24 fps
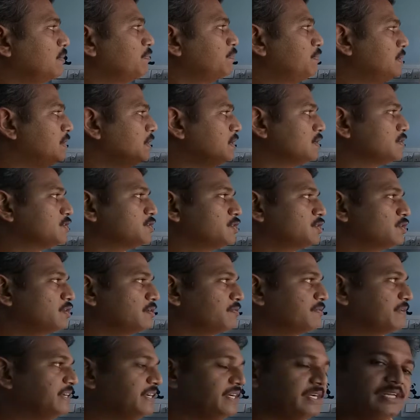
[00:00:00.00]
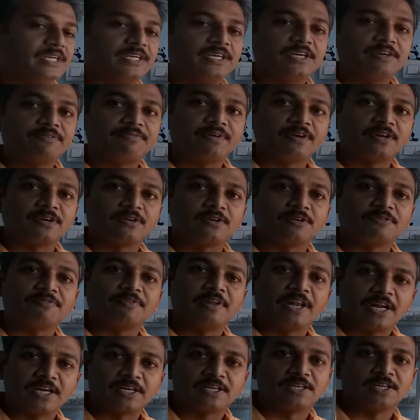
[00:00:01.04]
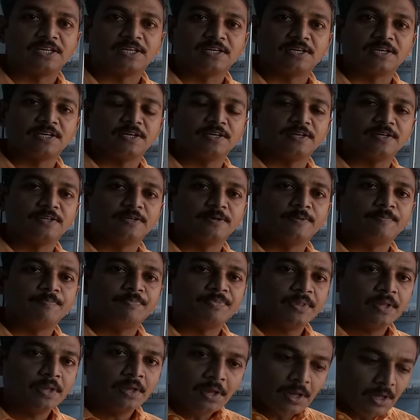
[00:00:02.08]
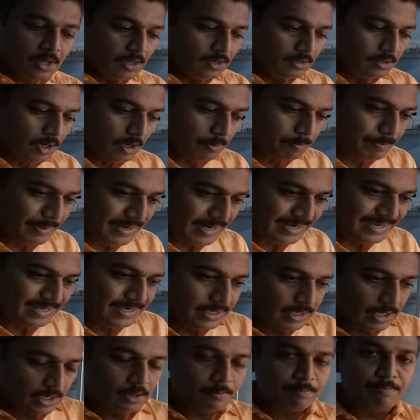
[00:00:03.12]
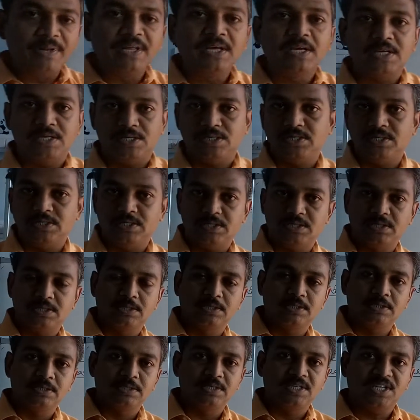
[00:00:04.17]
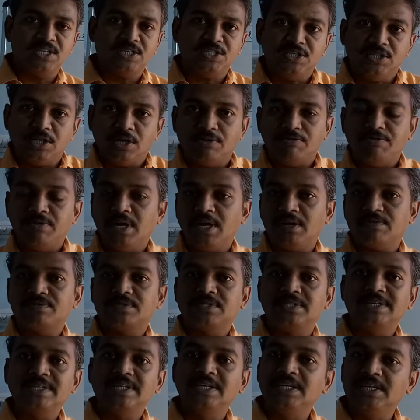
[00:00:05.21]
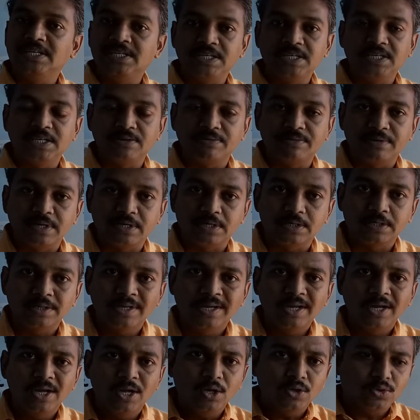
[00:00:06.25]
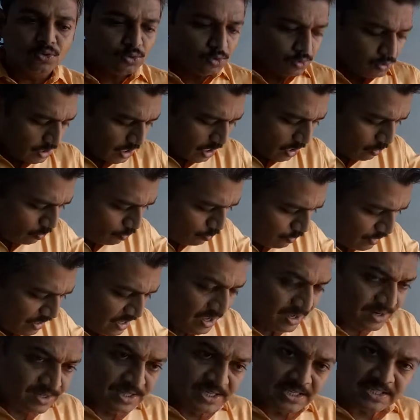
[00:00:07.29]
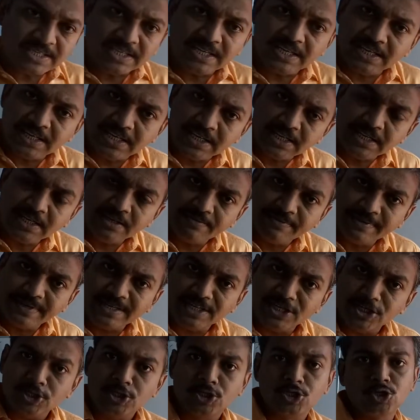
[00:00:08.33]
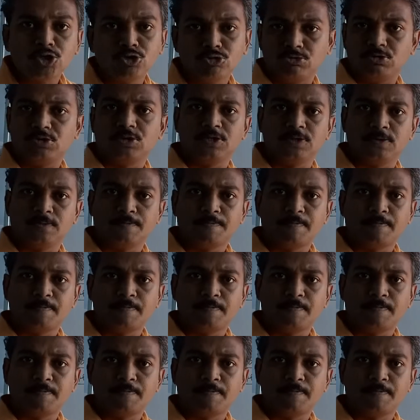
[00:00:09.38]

application of heating effect of electric current. Now practical applications, just now we have seen heating effect. So now where this heating effect is used?